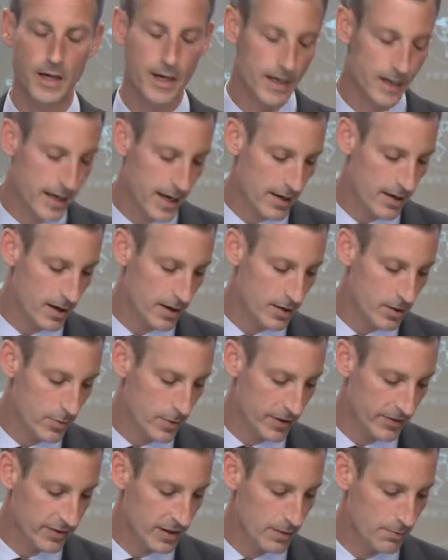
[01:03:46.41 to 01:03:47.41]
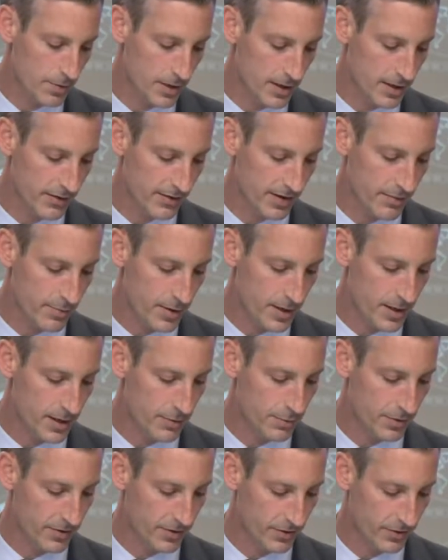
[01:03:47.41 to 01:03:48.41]
Again, U.S. companies have been in a
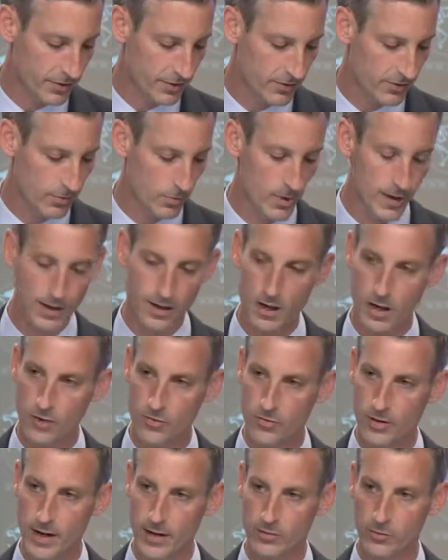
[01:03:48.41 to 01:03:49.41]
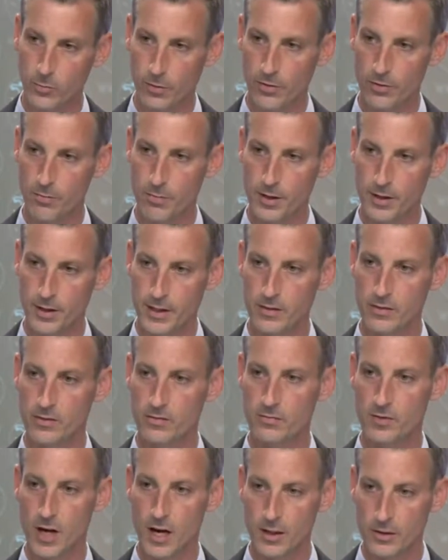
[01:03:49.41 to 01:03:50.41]
position to win contracts worth billions
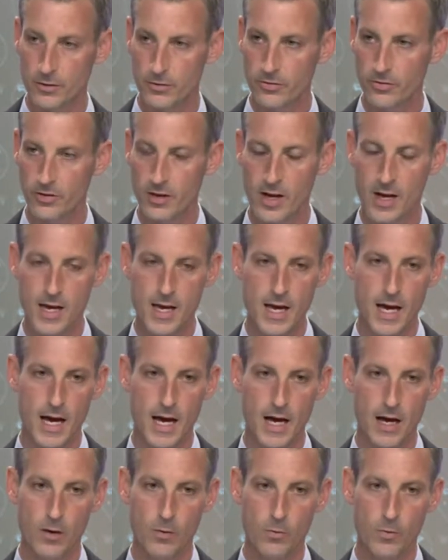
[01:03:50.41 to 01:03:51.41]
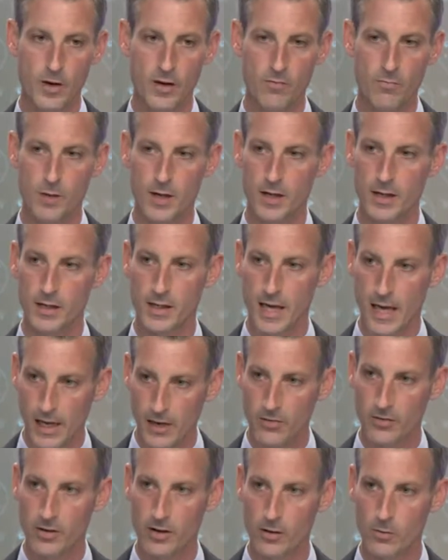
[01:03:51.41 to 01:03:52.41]
of dollars. We have been
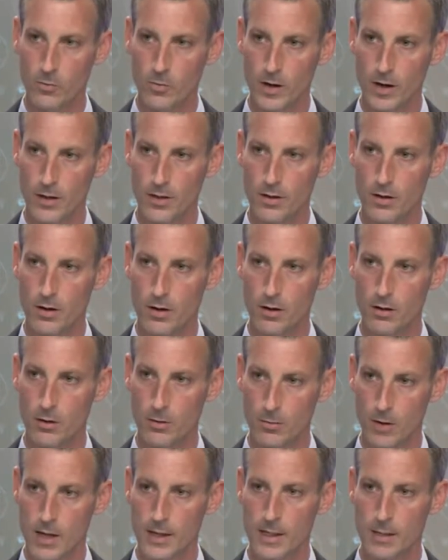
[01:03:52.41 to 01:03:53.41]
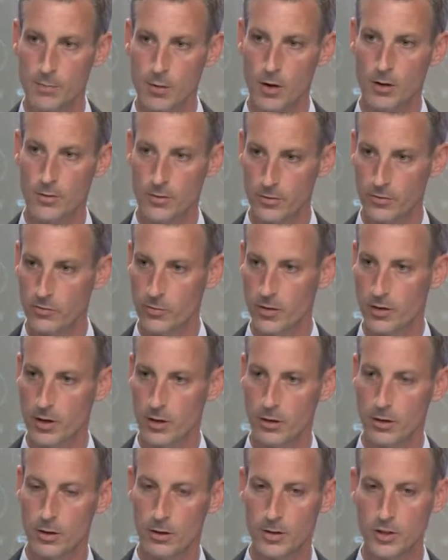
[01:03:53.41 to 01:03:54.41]
engaging with our Iraqi partners, with
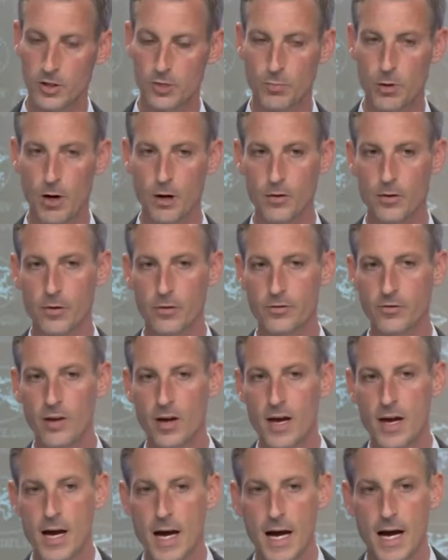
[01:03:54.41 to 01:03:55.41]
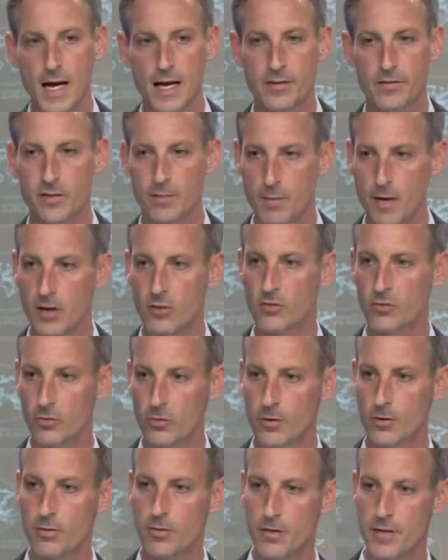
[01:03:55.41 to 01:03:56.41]
our Kurdish partners, to make
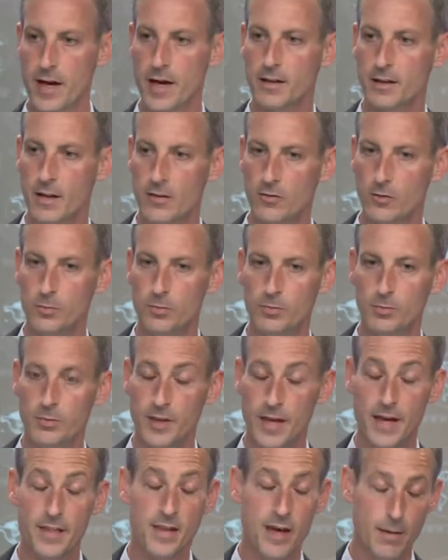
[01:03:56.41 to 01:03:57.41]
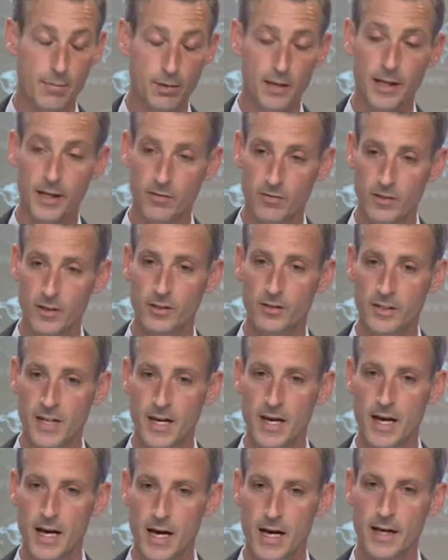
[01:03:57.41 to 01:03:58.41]
sure that that playing field
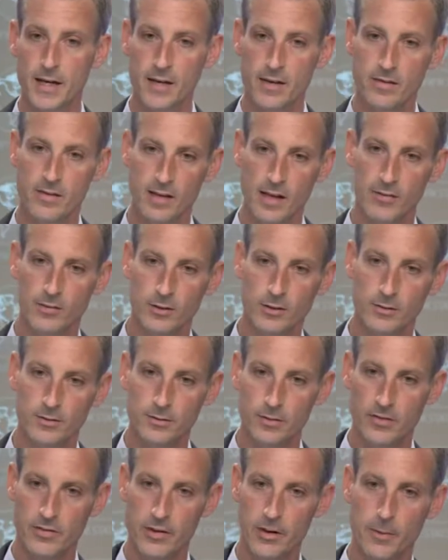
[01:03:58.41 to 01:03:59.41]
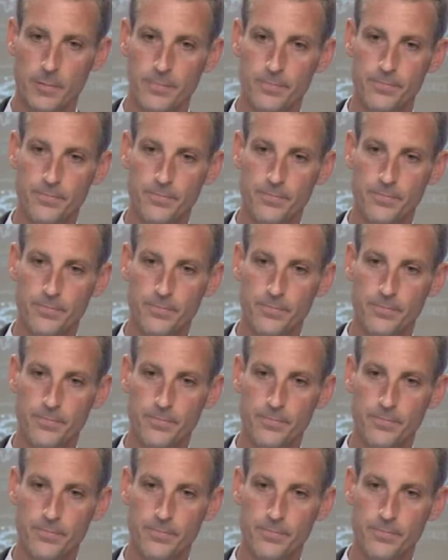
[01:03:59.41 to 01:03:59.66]
is level. Azira.